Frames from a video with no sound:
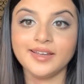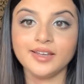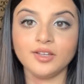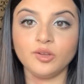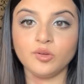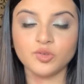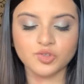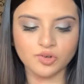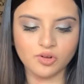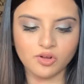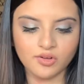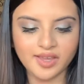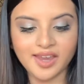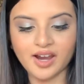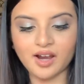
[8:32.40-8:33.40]
neutral
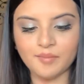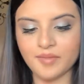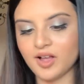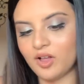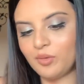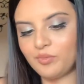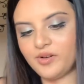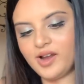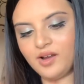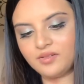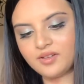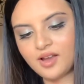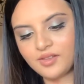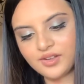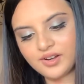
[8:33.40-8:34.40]
caramel brown
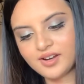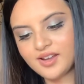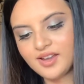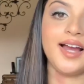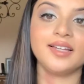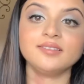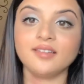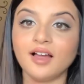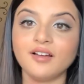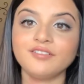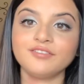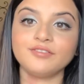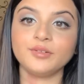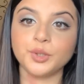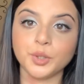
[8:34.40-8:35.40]
color. I
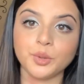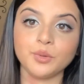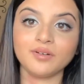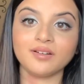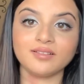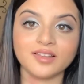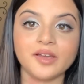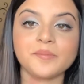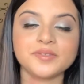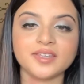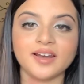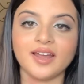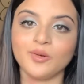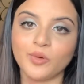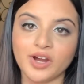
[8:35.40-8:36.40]
love nude lips, and
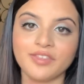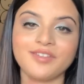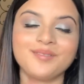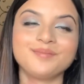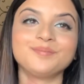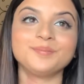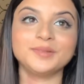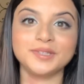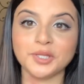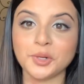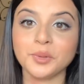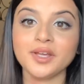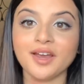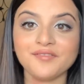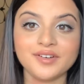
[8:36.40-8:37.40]
I wear them
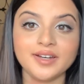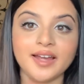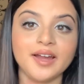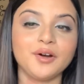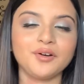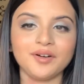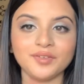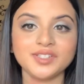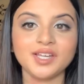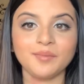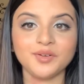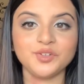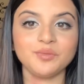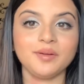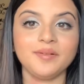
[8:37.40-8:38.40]
literally every day or every time I
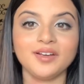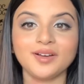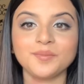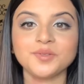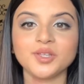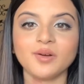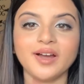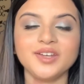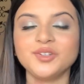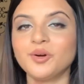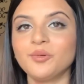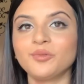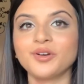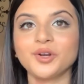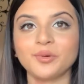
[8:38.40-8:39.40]
do my makeup, so I
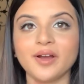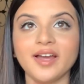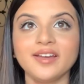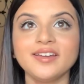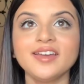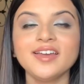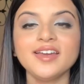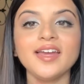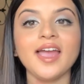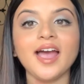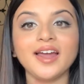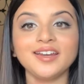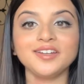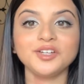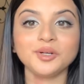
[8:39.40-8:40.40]
don't regret
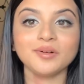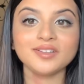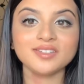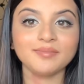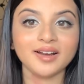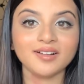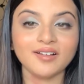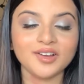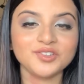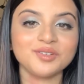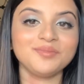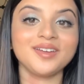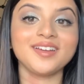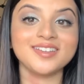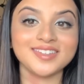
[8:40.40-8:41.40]
adding new ones to my collection
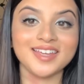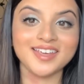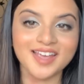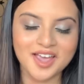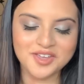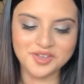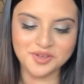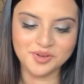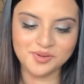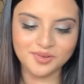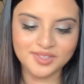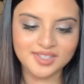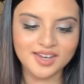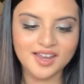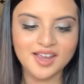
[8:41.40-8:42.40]
because they get
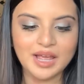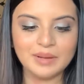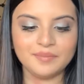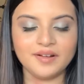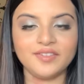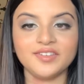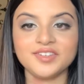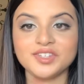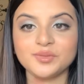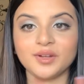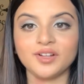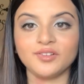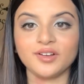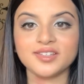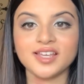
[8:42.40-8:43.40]
used. But this is what
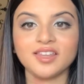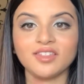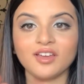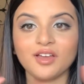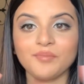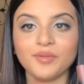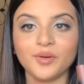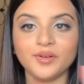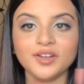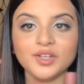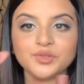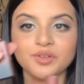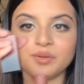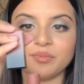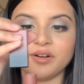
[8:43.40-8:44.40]
it looks like. The component is
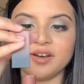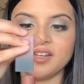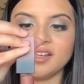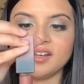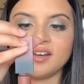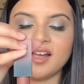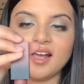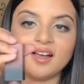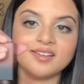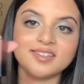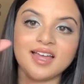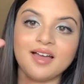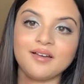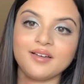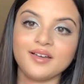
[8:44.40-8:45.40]
really pretty, and it has
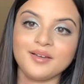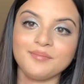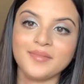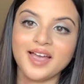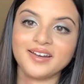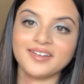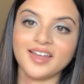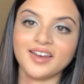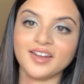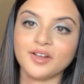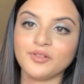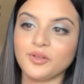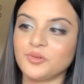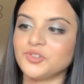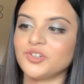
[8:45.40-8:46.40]
that magnetic
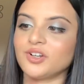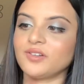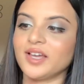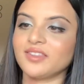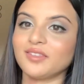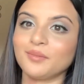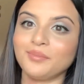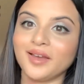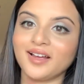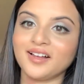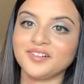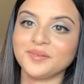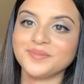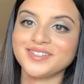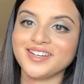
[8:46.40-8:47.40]
closure like the Becca
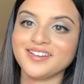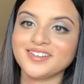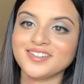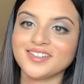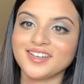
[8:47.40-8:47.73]
lipsticks,